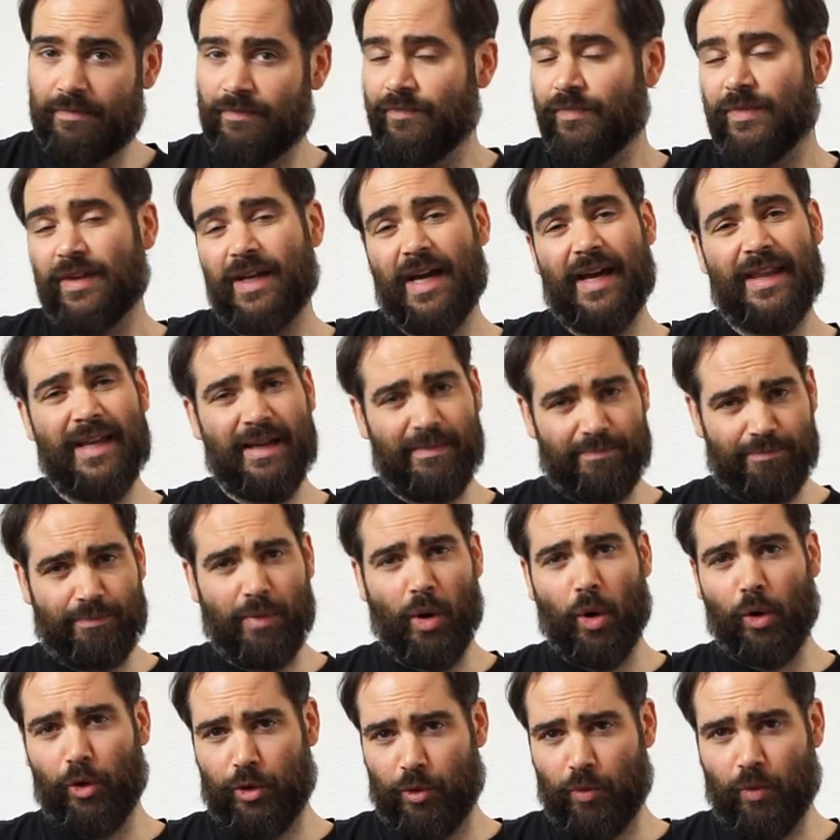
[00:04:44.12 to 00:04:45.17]
I think
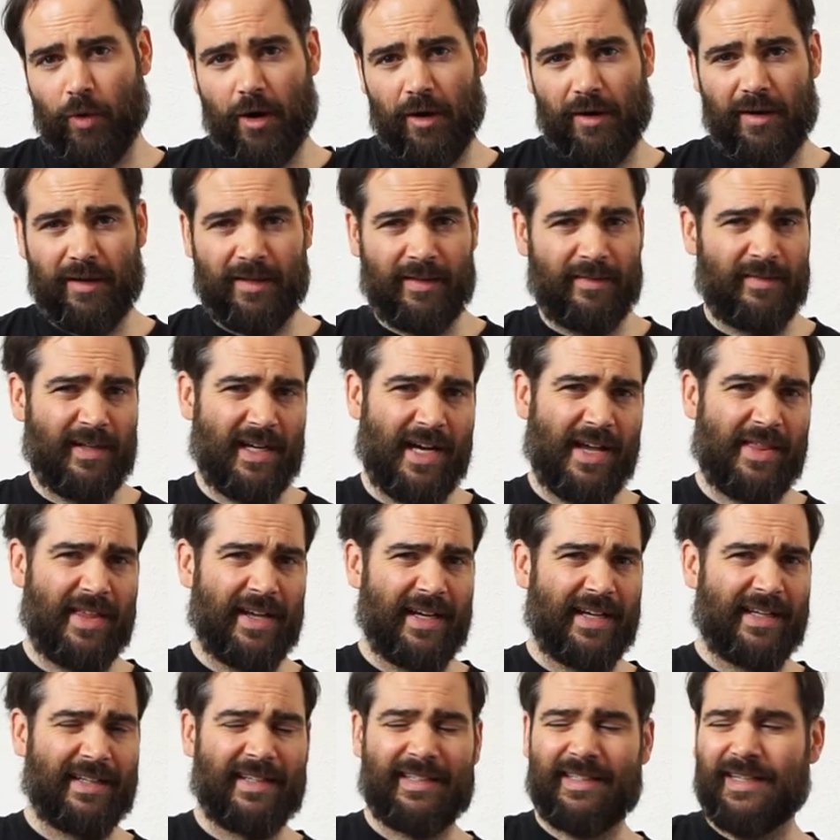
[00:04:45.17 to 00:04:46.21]
both work.
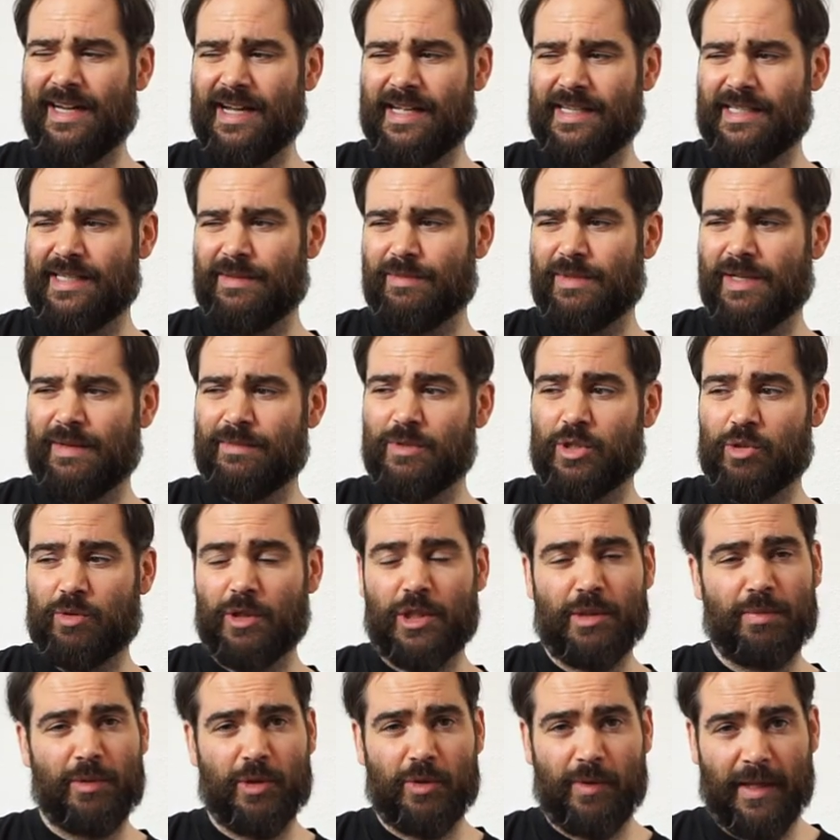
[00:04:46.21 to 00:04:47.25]
I sometimes
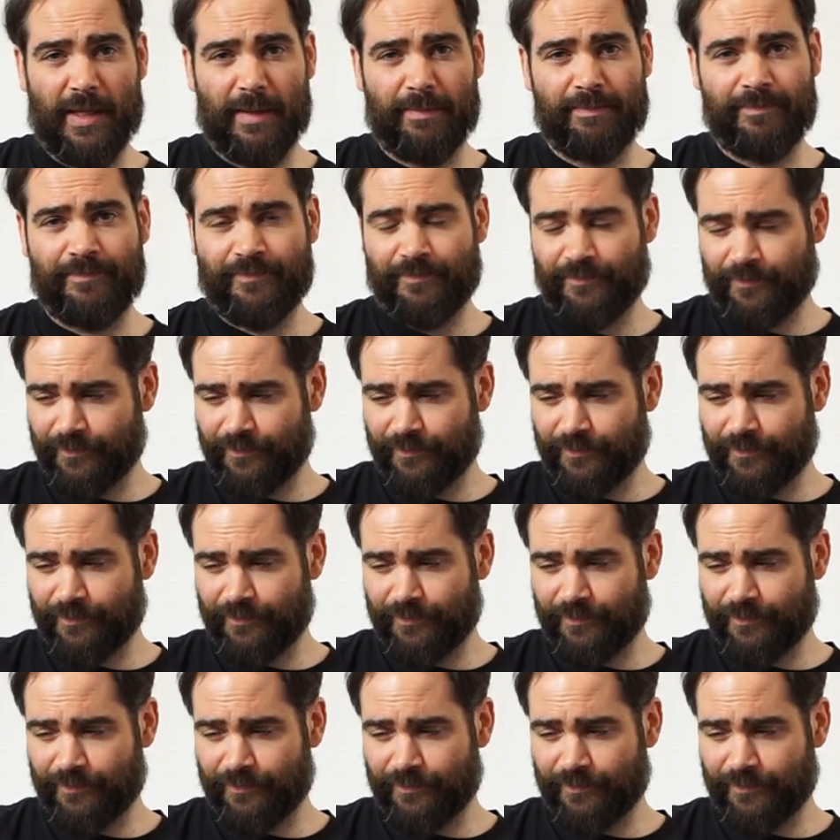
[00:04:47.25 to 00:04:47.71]
switch between them.